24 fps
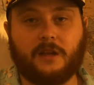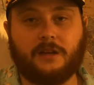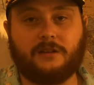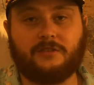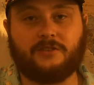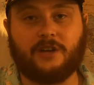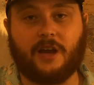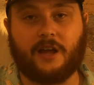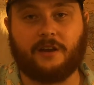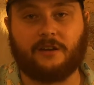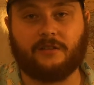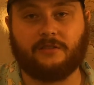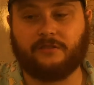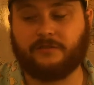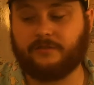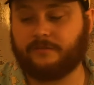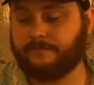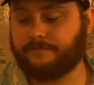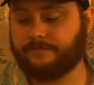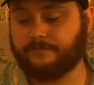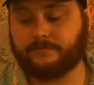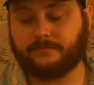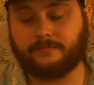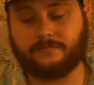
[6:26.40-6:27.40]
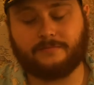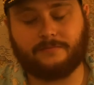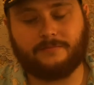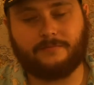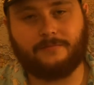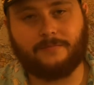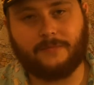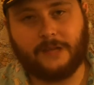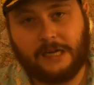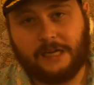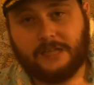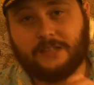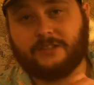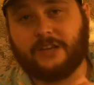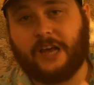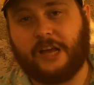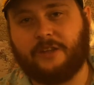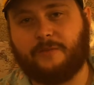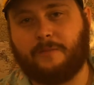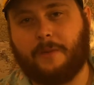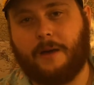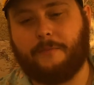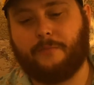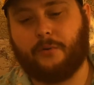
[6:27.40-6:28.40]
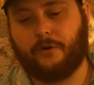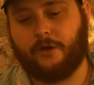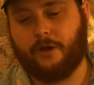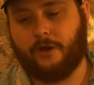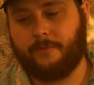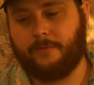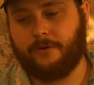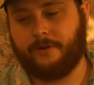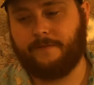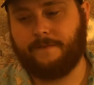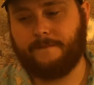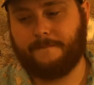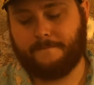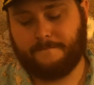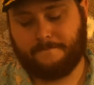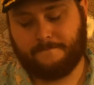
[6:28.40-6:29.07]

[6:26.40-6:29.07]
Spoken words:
Tennent's. Let's get this bad boy open.